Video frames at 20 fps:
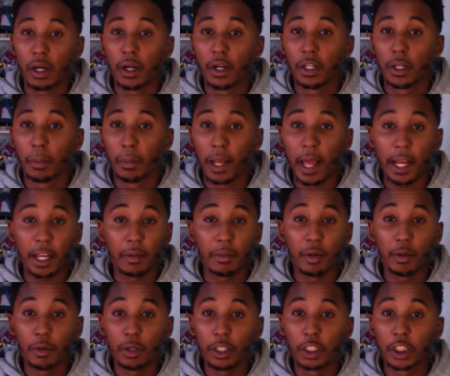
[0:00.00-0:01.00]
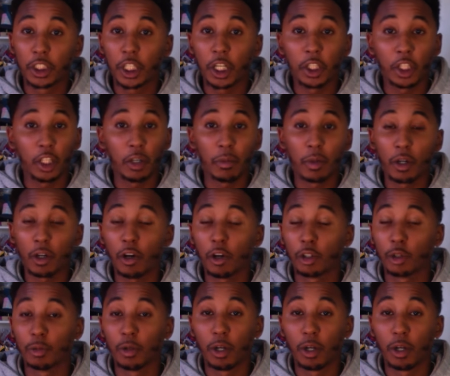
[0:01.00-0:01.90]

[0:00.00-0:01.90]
the black community shunned them and called them